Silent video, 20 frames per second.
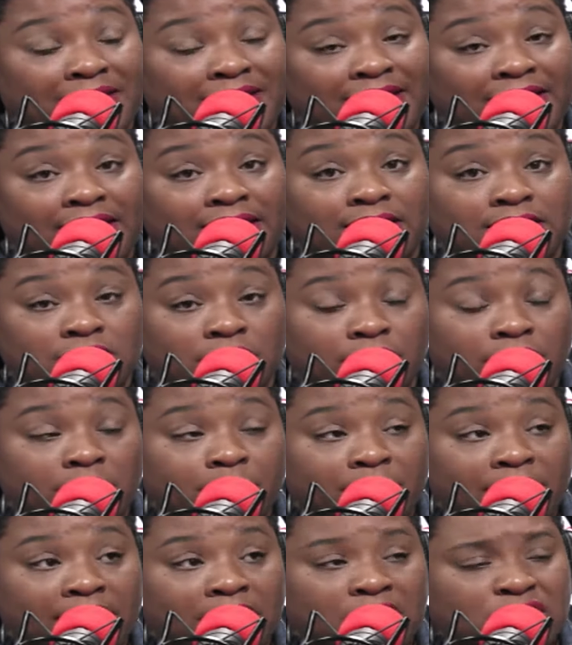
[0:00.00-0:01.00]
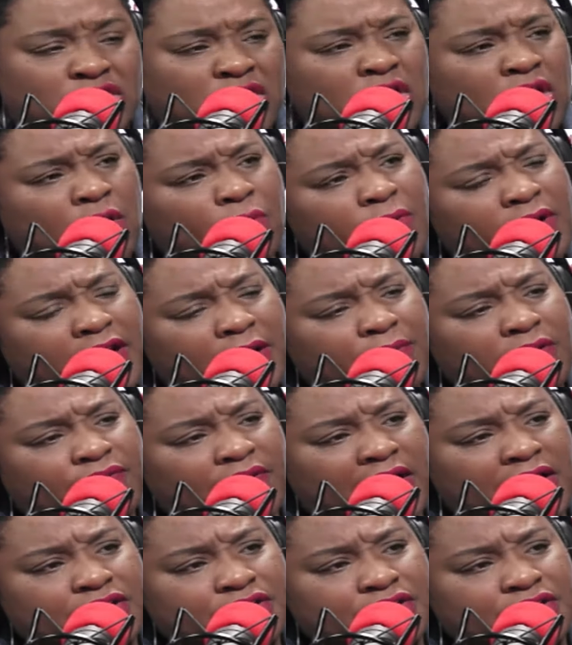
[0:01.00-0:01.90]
Candace on her page. Where can we find